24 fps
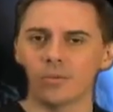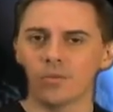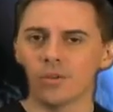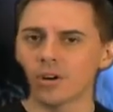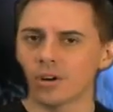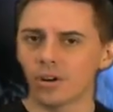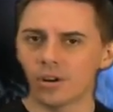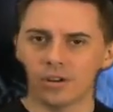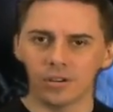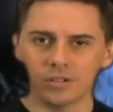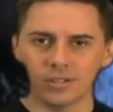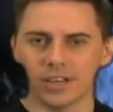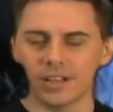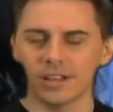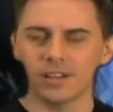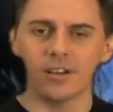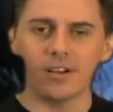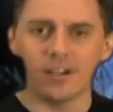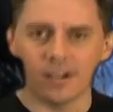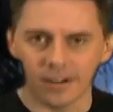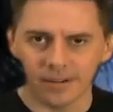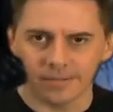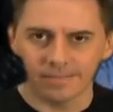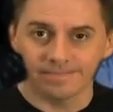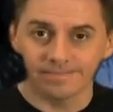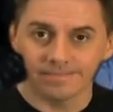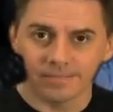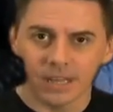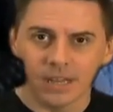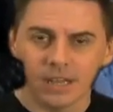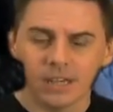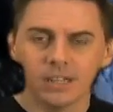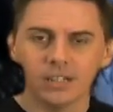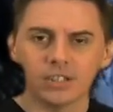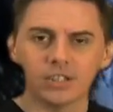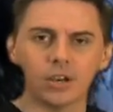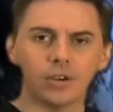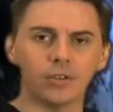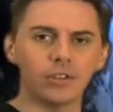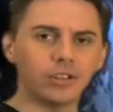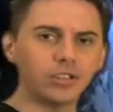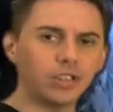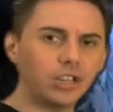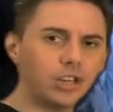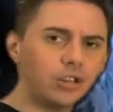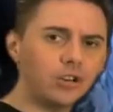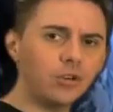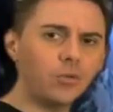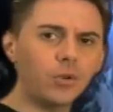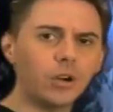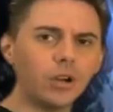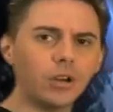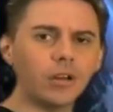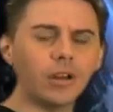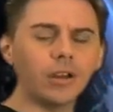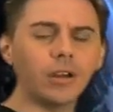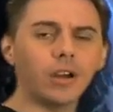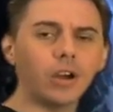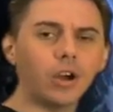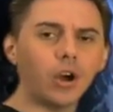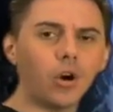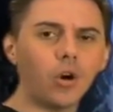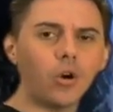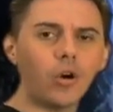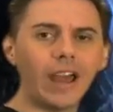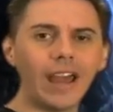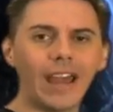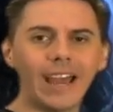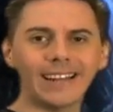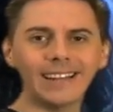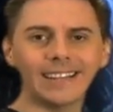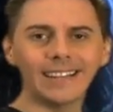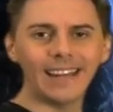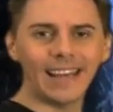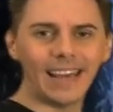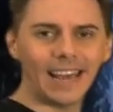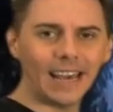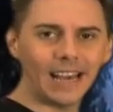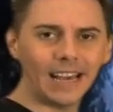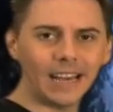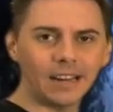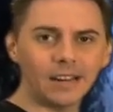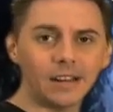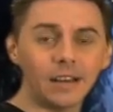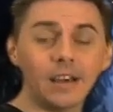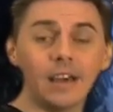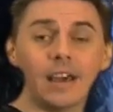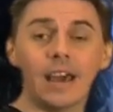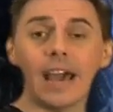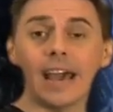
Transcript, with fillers: at work all day long. So the two will go hand in hand.